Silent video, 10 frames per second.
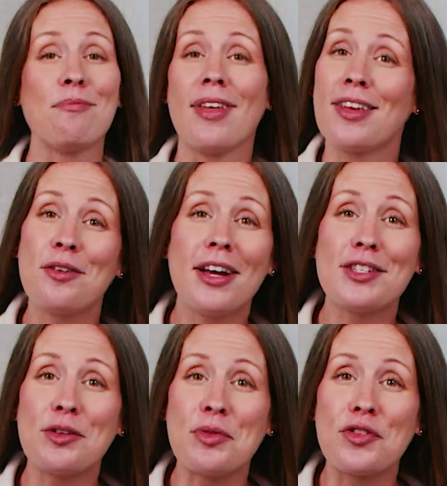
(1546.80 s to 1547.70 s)
Thank you guys
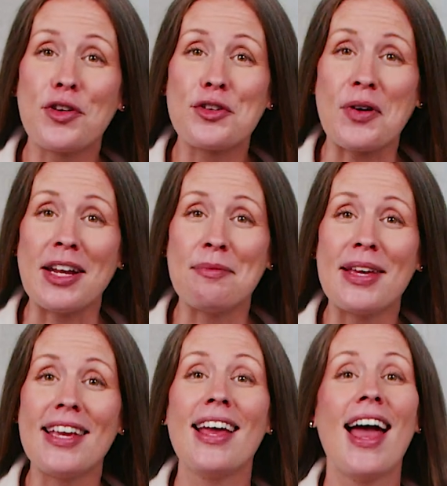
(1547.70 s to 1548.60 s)
so much for joining
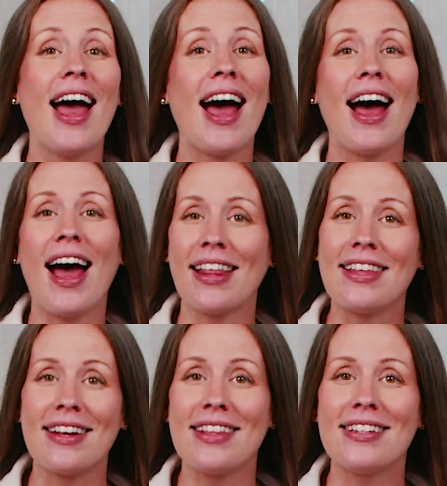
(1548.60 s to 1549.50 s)
me. At the
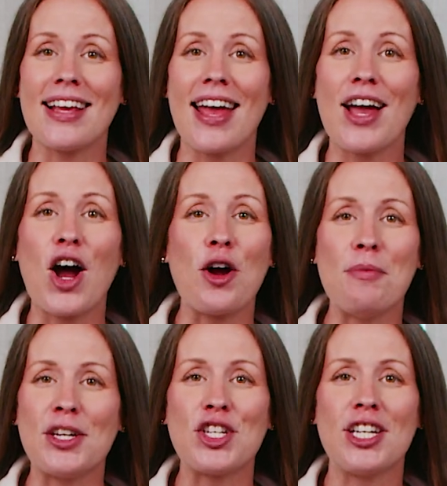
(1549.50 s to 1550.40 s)
end of the day, our
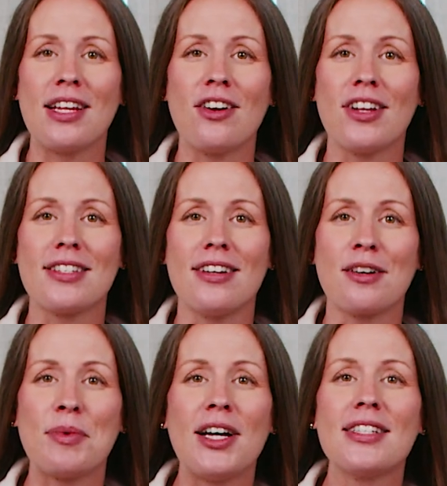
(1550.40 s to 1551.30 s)
mission here at
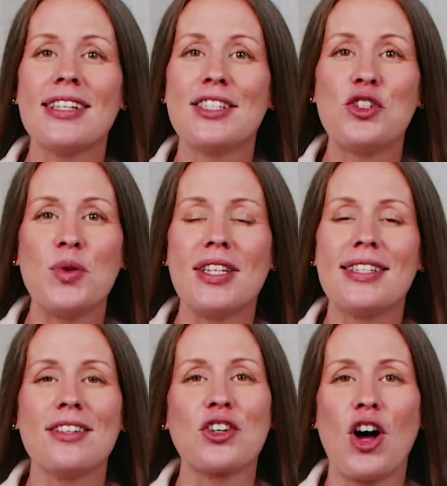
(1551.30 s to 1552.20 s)
Bugz is to
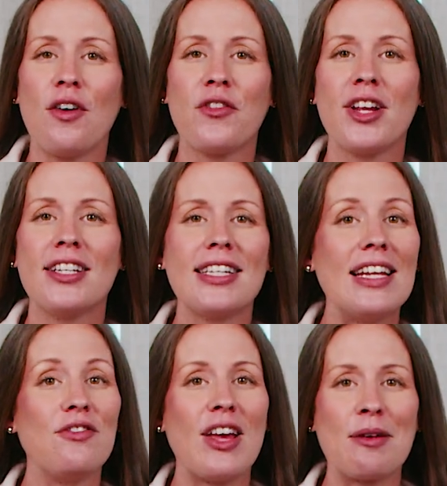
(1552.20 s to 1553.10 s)
instill confidence
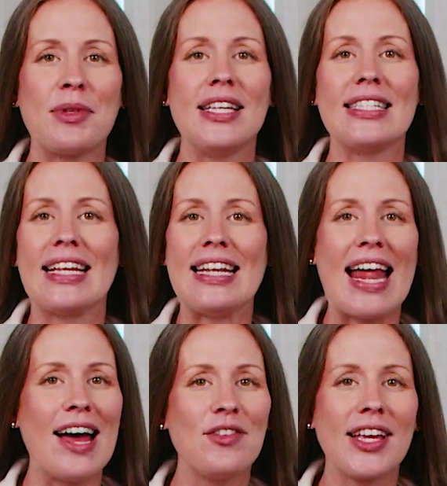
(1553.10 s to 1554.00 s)
in families
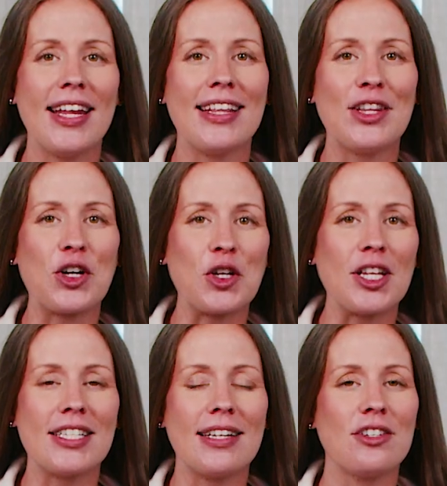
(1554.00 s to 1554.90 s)
navigating the
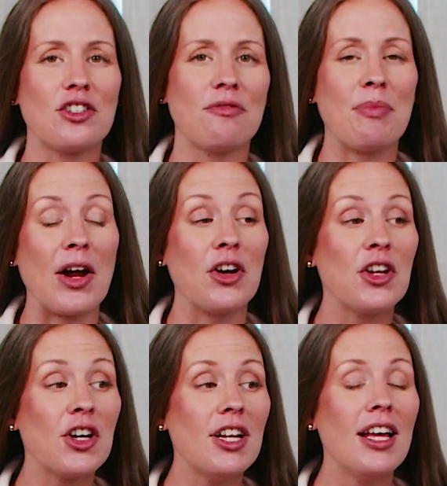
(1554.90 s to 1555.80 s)
early stages of
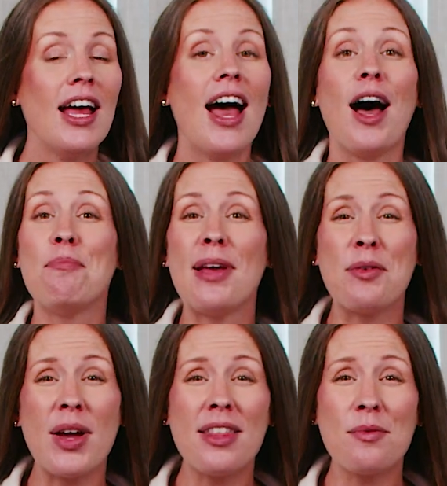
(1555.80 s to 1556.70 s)
parenthood. A big
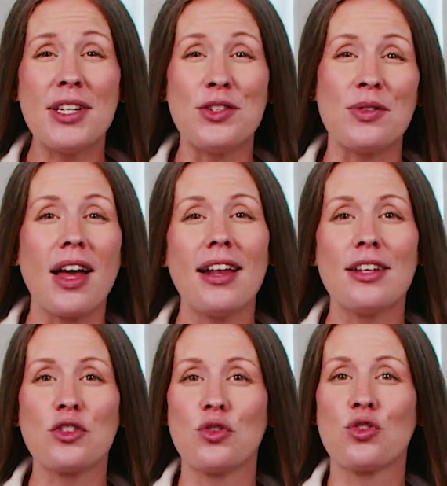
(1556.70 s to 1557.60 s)
way that we do that
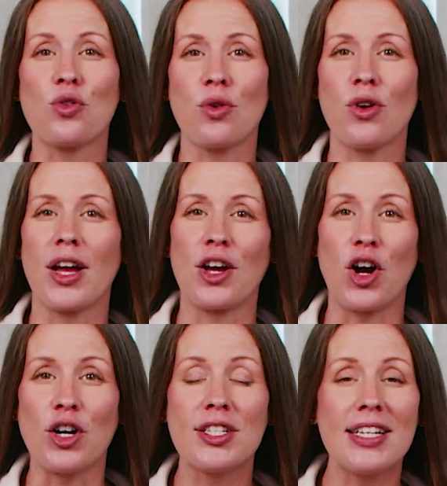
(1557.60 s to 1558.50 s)
is through stroller and
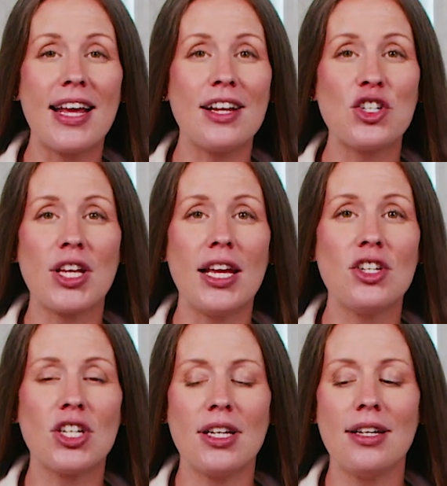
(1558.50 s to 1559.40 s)
car seat
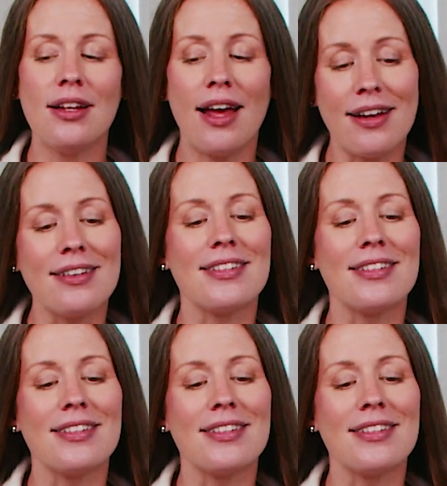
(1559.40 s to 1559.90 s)
education. And